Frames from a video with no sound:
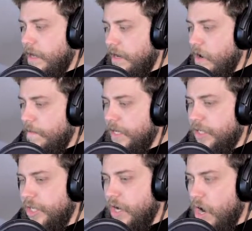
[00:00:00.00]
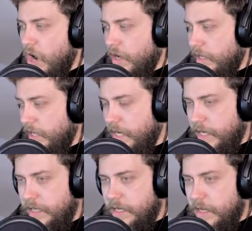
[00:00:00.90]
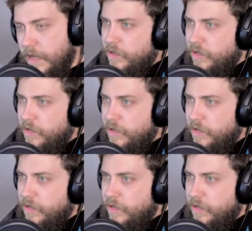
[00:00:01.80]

RPG online,